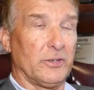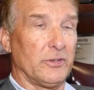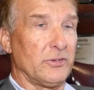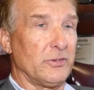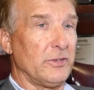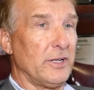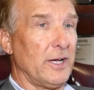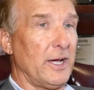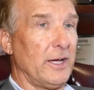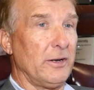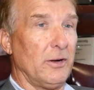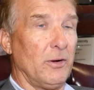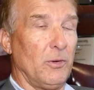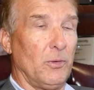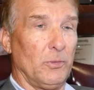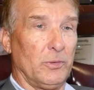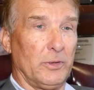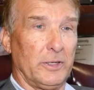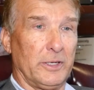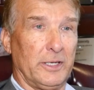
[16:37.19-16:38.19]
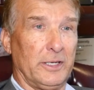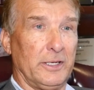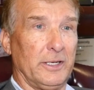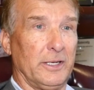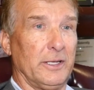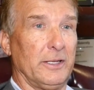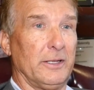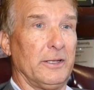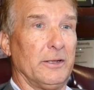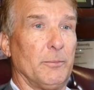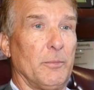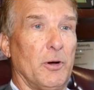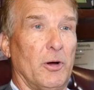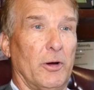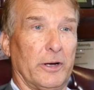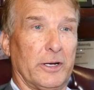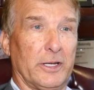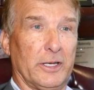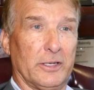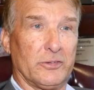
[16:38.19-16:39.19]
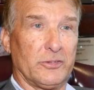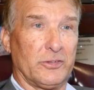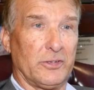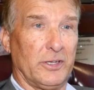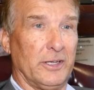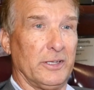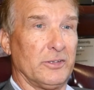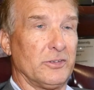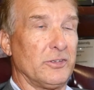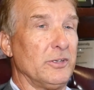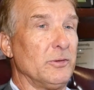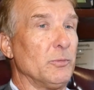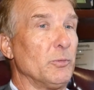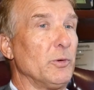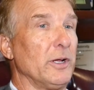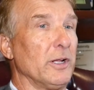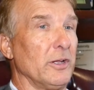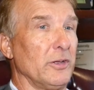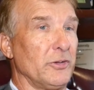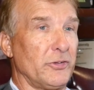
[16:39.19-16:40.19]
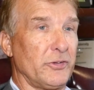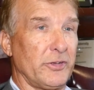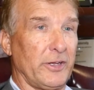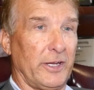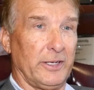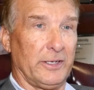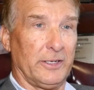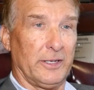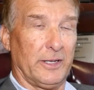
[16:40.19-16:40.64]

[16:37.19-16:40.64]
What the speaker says: It's not only in the markets, it's in real estate.